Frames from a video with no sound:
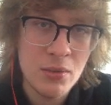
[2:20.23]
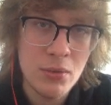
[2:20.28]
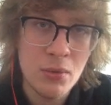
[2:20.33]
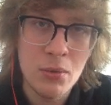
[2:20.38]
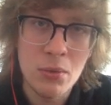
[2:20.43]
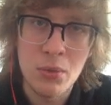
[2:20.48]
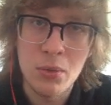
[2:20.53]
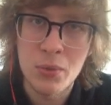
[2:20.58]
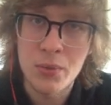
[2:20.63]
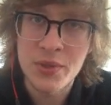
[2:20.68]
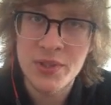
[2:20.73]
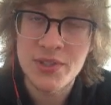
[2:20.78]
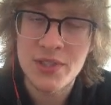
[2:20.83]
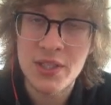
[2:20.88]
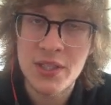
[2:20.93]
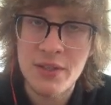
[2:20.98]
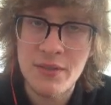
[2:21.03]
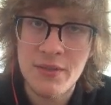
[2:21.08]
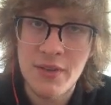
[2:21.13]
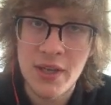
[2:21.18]
will
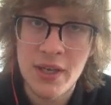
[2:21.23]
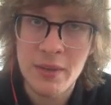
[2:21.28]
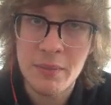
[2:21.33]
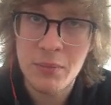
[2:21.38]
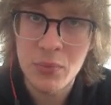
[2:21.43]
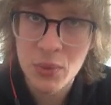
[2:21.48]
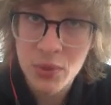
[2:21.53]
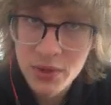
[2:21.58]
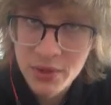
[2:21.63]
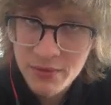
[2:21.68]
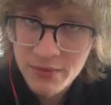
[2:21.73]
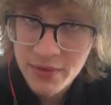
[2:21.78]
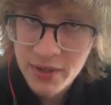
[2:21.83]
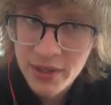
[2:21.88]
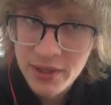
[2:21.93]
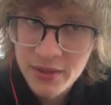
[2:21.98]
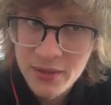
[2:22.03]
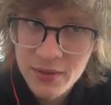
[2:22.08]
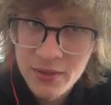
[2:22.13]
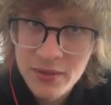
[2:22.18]
receive a Boolean
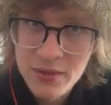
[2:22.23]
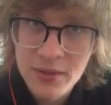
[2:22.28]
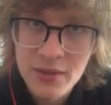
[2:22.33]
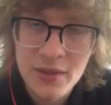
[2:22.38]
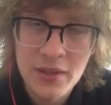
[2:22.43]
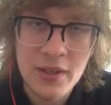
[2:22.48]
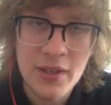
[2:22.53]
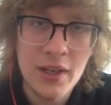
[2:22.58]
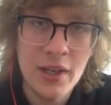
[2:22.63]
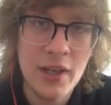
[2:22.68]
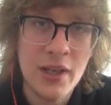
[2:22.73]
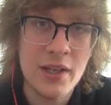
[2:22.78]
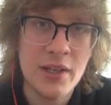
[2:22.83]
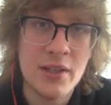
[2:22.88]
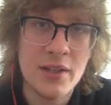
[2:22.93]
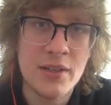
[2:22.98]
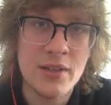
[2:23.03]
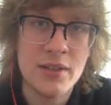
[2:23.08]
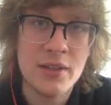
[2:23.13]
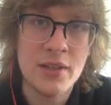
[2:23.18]
value,
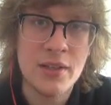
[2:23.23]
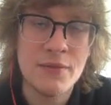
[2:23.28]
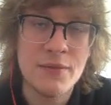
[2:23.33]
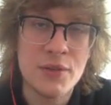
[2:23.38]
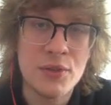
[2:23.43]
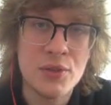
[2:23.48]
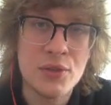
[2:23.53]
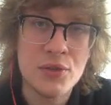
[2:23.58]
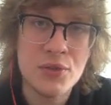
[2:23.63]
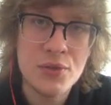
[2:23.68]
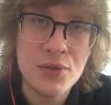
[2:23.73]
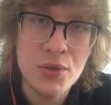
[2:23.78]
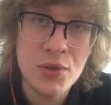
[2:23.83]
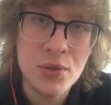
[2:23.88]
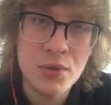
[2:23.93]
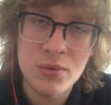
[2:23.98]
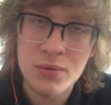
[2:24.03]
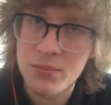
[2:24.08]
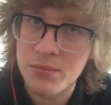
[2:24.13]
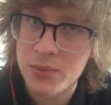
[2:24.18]
and if it's
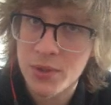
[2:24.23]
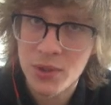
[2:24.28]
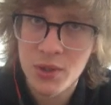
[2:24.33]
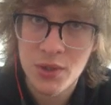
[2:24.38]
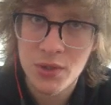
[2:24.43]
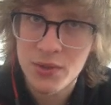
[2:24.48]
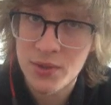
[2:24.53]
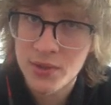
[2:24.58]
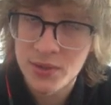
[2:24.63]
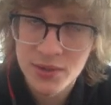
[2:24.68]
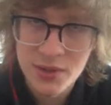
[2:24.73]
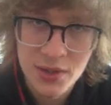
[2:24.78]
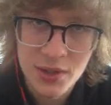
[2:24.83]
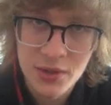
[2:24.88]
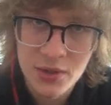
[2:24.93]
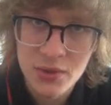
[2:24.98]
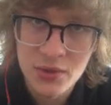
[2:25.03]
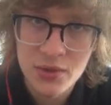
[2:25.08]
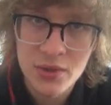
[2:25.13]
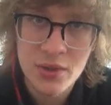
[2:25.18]
true, the code
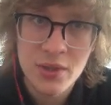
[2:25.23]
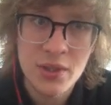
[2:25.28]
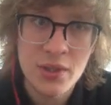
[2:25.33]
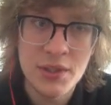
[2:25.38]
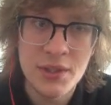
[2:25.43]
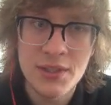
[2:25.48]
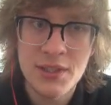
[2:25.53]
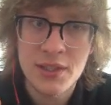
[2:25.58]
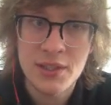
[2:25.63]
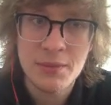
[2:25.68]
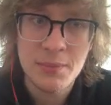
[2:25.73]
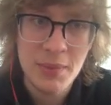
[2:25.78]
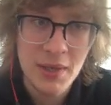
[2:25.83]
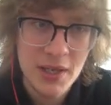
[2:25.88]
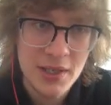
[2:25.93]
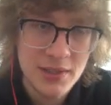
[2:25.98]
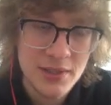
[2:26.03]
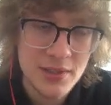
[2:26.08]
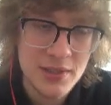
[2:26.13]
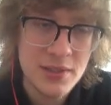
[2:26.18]
continues, the test
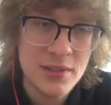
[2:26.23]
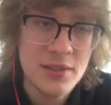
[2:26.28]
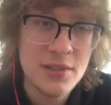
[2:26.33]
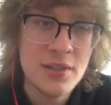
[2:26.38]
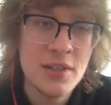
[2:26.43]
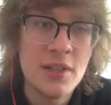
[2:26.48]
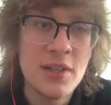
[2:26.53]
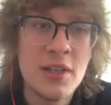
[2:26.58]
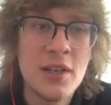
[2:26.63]
passes.